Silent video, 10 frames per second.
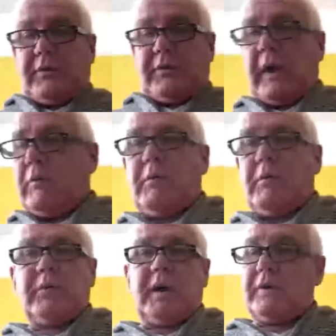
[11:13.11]
So
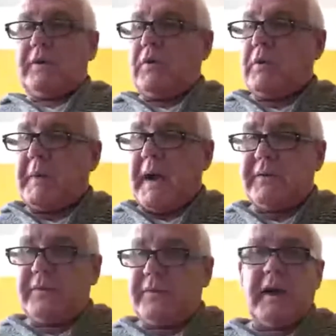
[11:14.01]
what was we going to talk
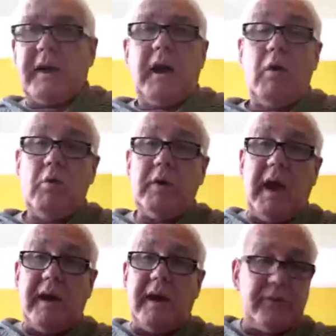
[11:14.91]
about today? Oh,
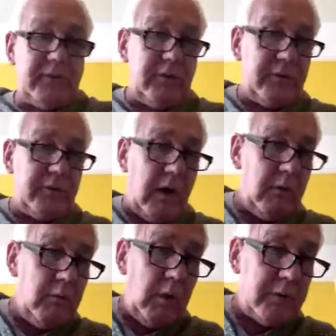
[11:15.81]
yes.
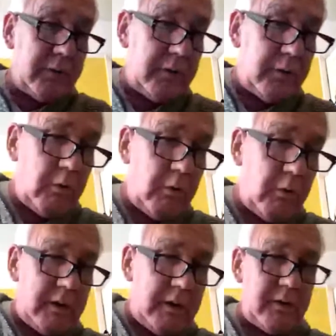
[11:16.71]
So what I was going to talk
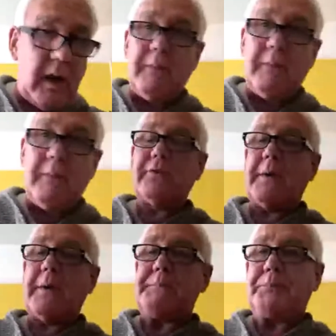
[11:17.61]
about today
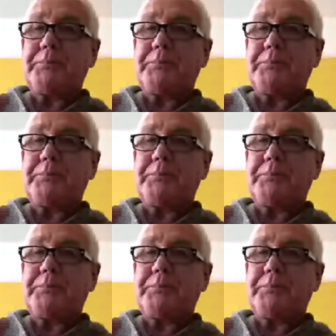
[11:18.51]
was